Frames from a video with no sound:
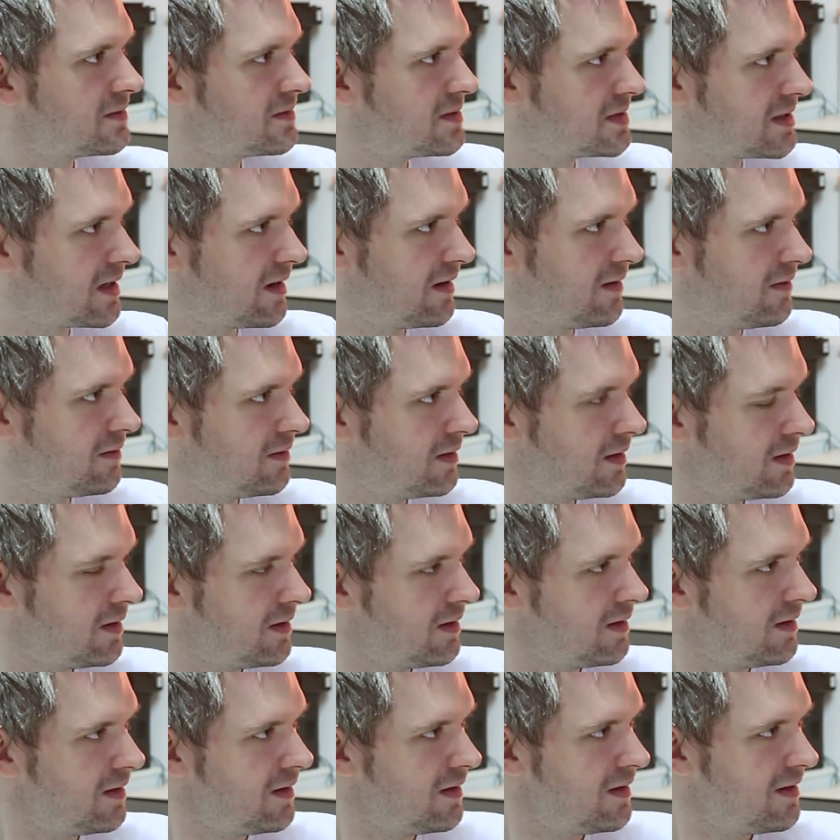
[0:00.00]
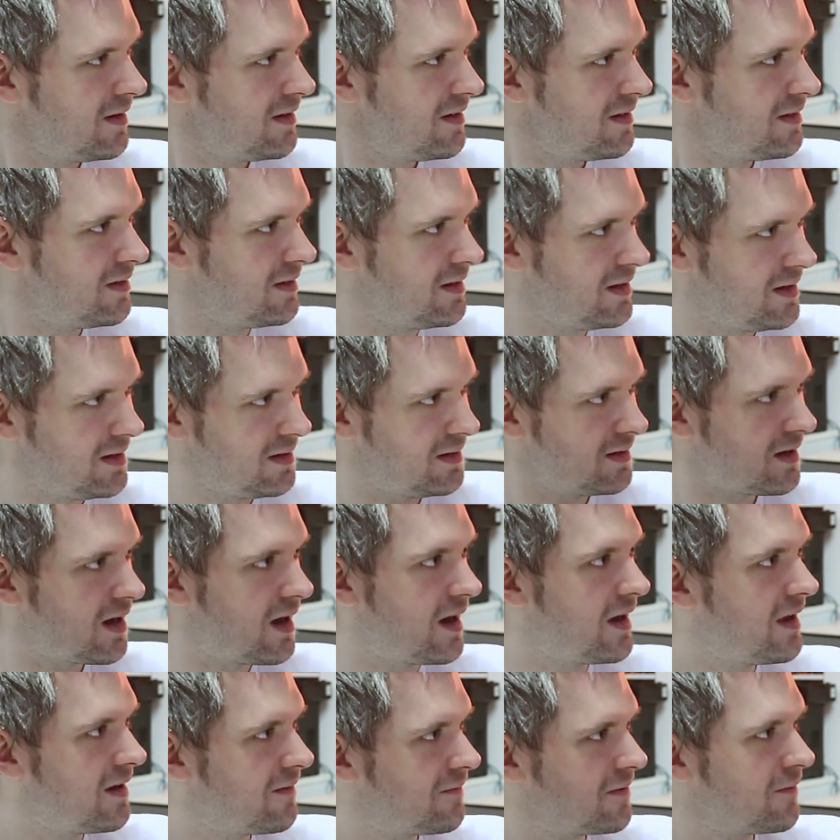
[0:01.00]
So the
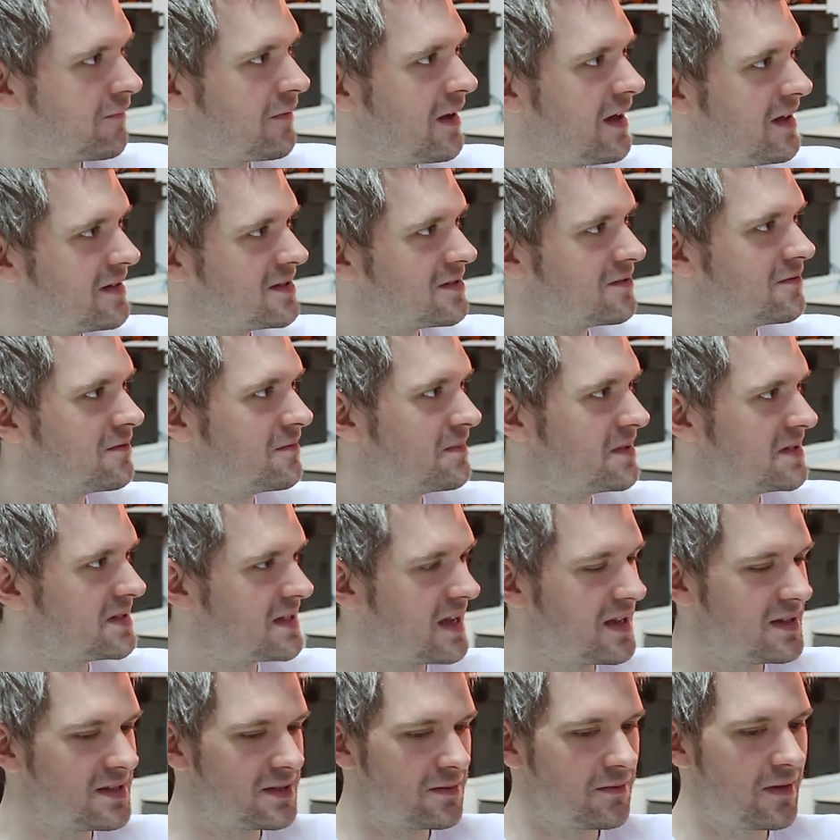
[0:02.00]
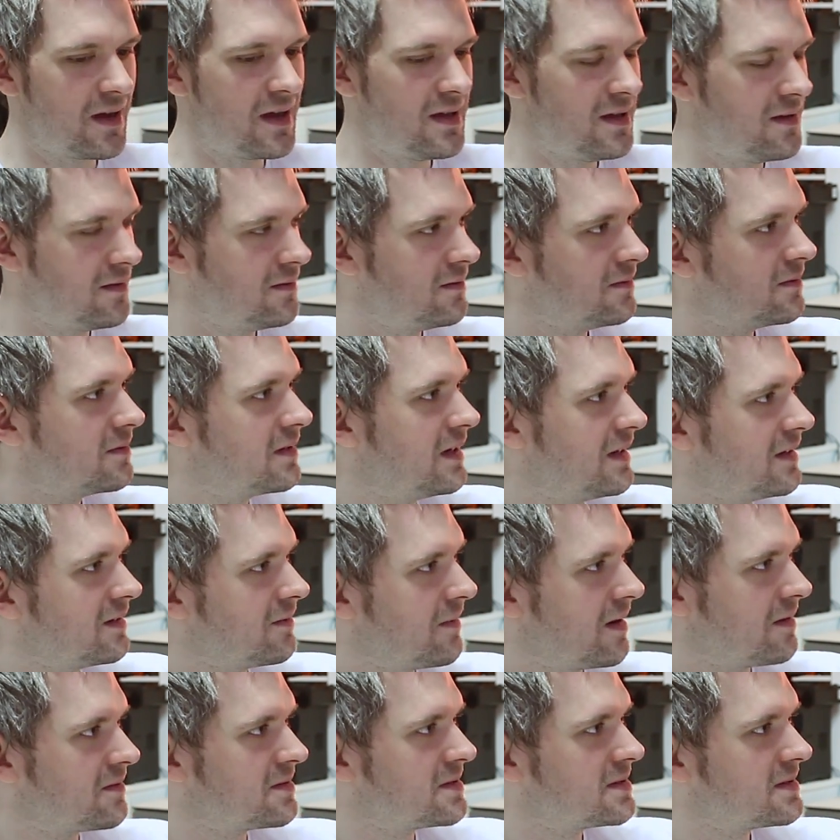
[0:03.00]
height of the flatten tool will be set to where you click
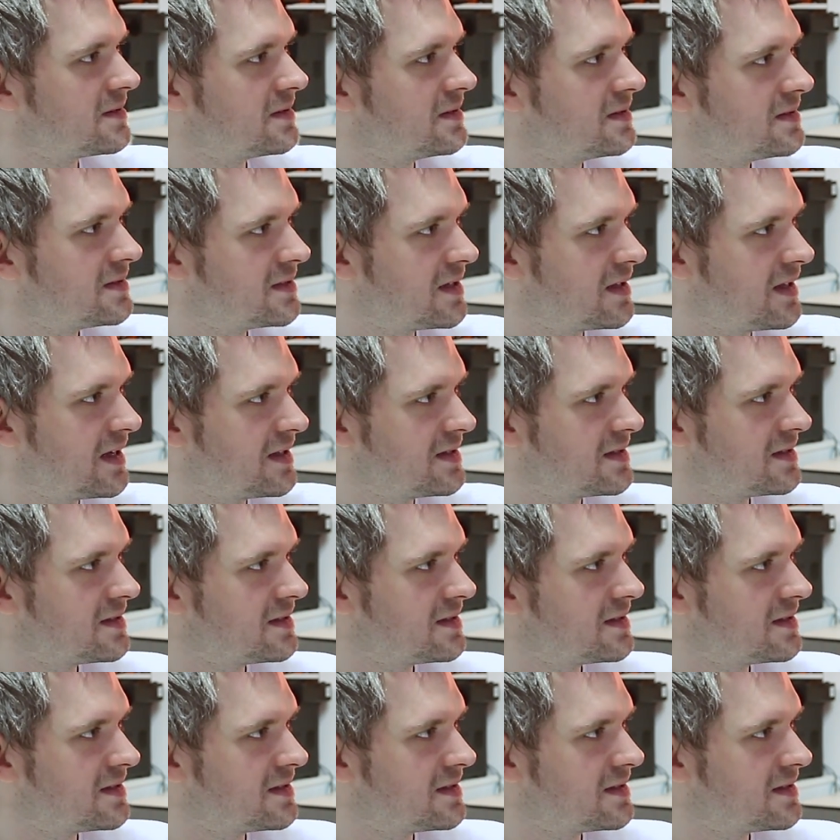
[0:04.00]
the mouse. So that